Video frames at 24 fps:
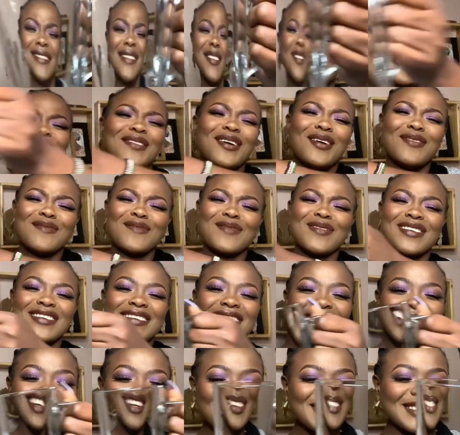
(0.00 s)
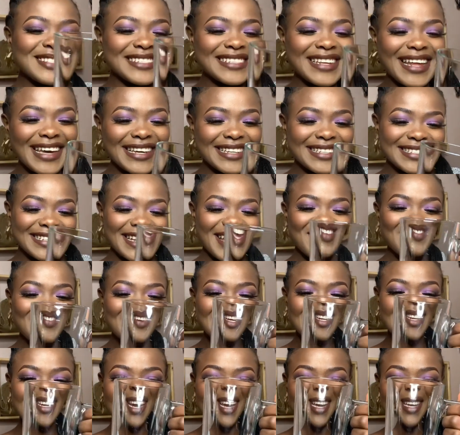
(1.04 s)
Well, wait, it looks nice. I
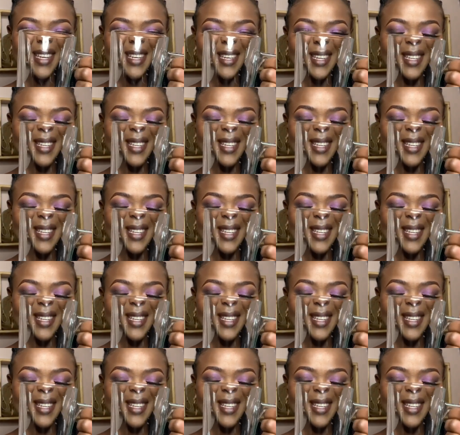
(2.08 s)
really like